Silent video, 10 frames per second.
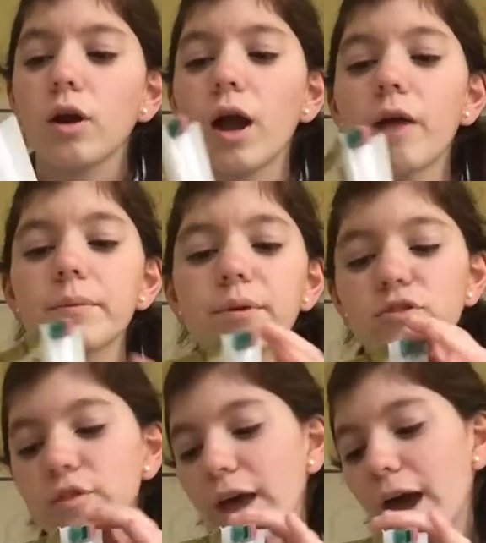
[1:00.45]
I have a
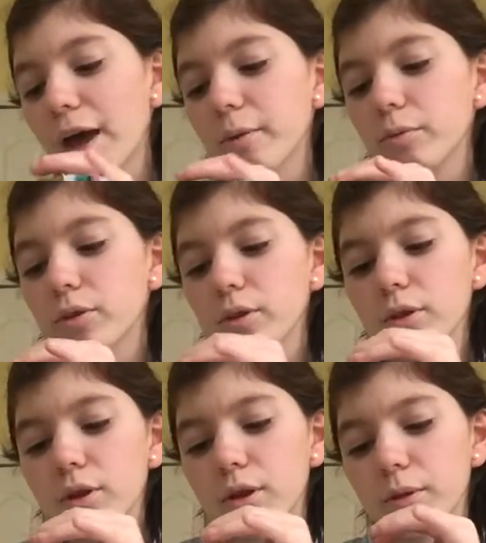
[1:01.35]
bunch of tabs
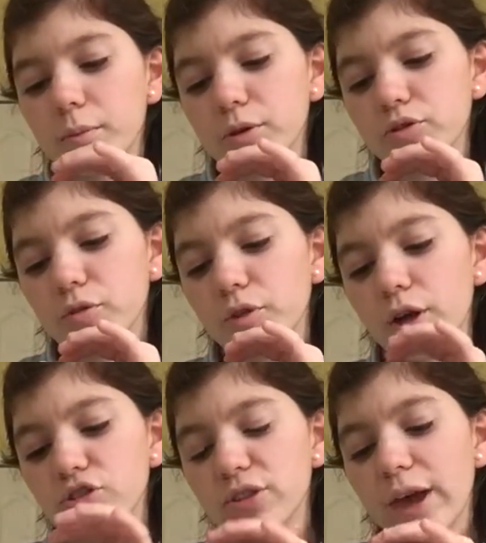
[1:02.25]
and a bunch of
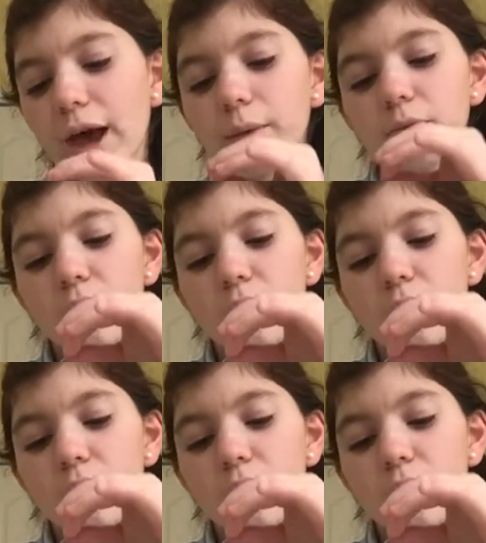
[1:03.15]
not tabs.